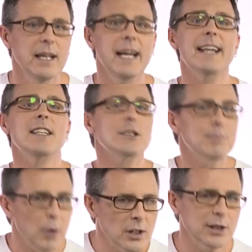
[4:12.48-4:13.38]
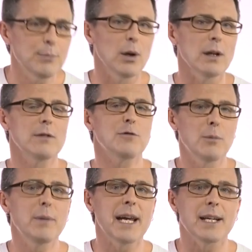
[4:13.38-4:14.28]
It is possible for
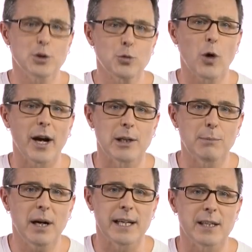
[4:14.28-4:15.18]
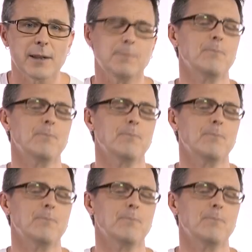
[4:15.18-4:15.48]
me to ride a bike.